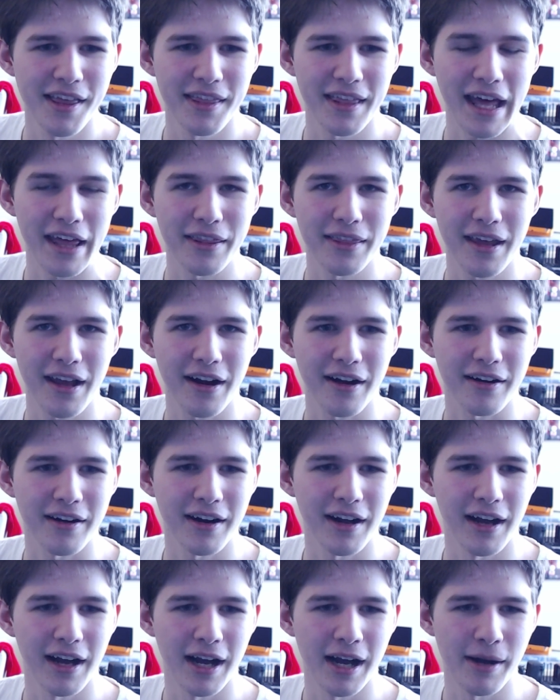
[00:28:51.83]
That there,
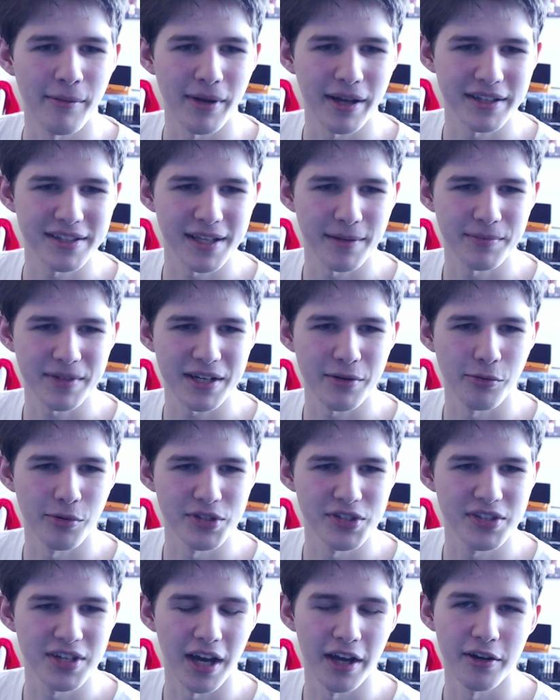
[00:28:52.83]
except it
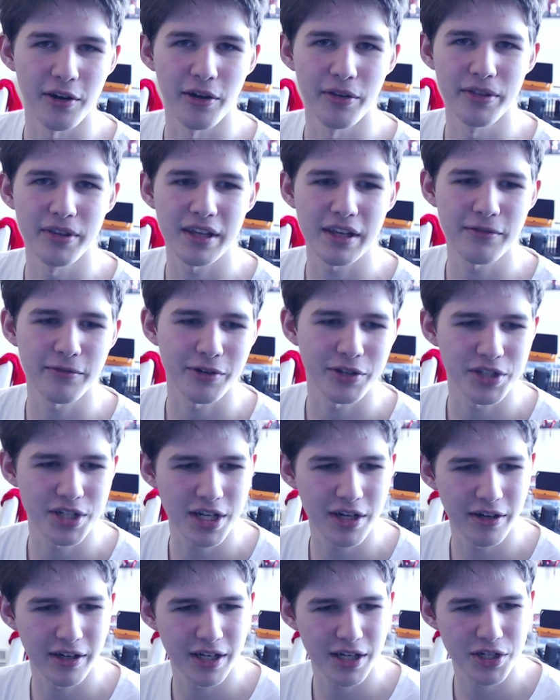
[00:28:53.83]
was done on the
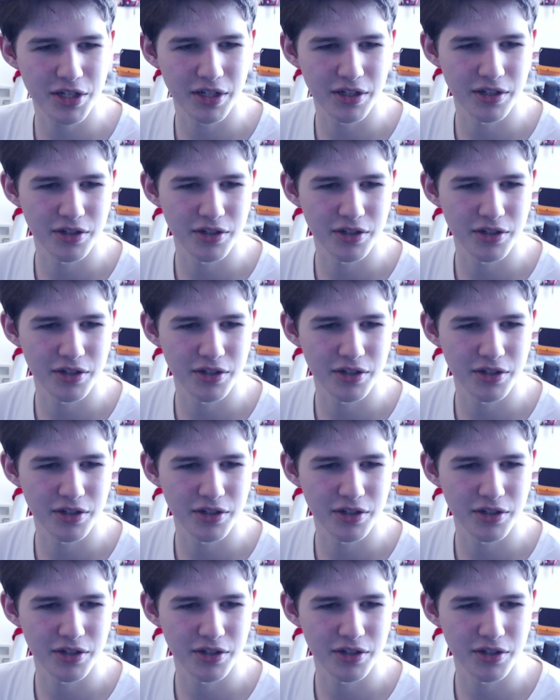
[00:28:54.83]
Frontier Edition